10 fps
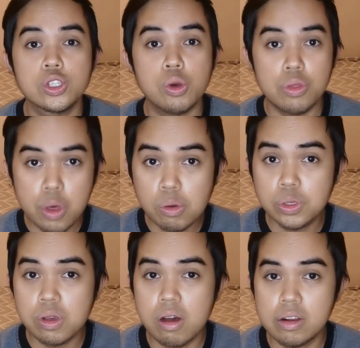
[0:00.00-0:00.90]
So
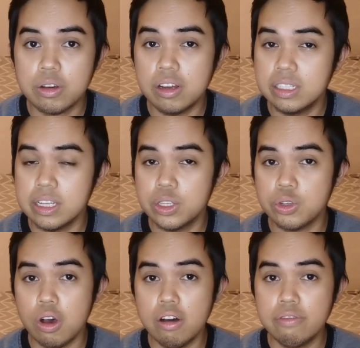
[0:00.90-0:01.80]
those are the
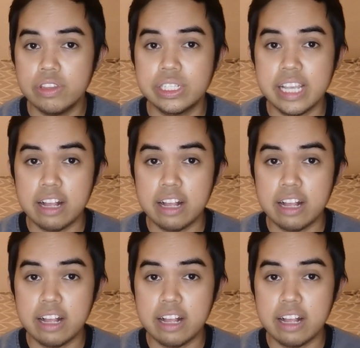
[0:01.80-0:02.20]
contents of the